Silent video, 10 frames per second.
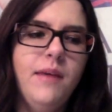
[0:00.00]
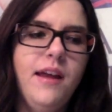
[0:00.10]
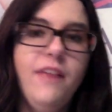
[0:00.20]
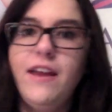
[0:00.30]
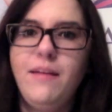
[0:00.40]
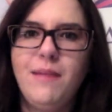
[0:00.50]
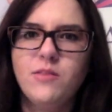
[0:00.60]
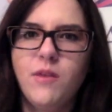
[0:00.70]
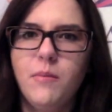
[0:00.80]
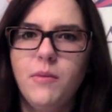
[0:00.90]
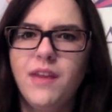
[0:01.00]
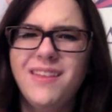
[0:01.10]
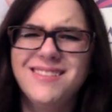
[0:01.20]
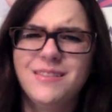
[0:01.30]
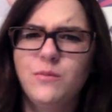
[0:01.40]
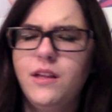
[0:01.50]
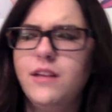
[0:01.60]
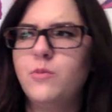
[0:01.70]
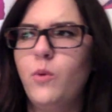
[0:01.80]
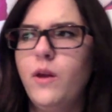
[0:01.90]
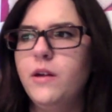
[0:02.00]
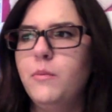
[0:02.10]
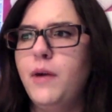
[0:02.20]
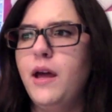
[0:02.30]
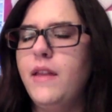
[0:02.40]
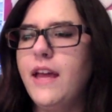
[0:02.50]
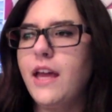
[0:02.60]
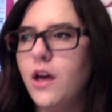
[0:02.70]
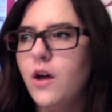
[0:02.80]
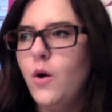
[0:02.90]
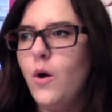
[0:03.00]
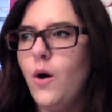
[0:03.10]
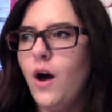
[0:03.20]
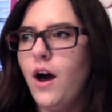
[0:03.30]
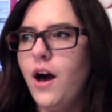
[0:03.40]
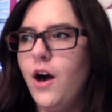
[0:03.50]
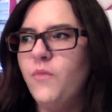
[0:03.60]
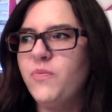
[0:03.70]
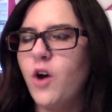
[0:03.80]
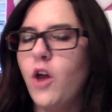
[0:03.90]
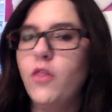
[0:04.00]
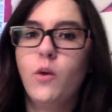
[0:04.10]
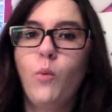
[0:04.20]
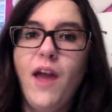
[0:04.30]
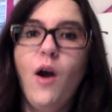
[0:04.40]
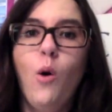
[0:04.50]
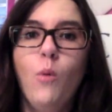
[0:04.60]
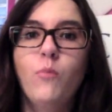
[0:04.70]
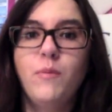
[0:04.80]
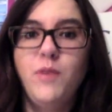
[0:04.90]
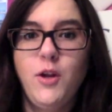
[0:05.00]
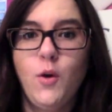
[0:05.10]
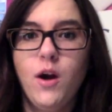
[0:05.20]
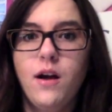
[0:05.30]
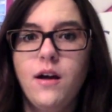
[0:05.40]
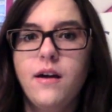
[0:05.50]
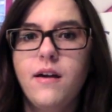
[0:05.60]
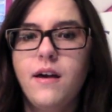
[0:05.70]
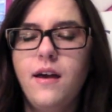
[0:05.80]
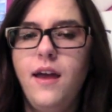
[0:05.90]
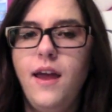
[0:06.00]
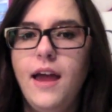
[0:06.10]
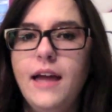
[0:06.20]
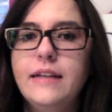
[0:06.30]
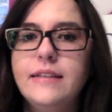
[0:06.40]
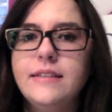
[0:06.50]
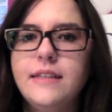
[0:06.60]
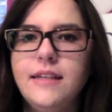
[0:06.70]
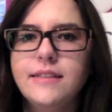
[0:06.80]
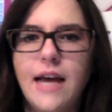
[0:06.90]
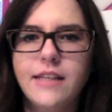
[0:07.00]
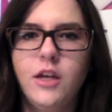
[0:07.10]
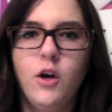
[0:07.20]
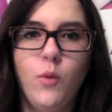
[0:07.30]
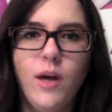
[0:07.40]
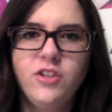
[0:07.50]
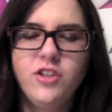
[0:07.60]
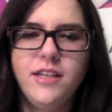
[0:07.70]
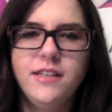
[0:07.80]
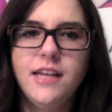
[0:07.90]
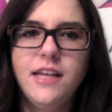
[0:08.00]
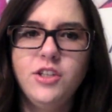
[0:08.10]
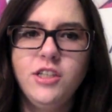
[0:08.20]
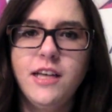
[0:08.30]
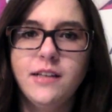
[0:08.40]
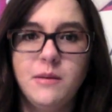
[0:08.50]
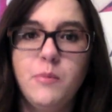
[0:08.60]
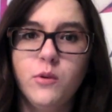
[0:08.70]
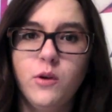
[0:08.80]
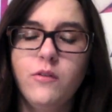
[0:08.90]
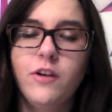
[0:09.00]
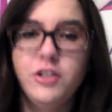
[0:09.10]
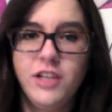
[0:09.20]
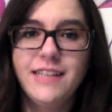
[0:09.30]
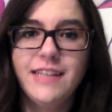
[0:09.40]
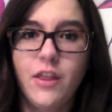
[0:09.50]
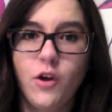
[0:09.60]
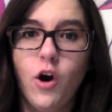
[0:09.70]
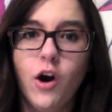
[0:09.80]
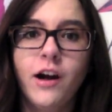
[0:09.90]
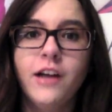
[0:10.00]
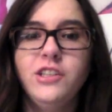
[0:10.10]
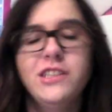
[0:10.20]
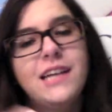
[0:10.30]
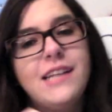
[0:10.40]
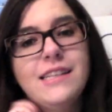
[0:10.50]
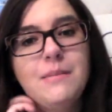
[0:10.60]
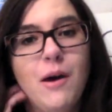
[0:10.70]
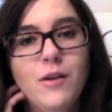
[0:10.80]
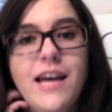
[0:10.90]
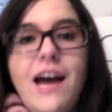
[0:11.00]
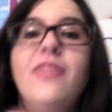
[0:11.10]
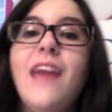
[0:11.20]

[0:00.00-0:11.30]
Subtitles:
And if anybody's read the book, this isn't really a spoiler, but like on their way home from New York, and he's asking her questions, and she tells him to pull over, and she gets out of the car, and she just kind of has a meltdown.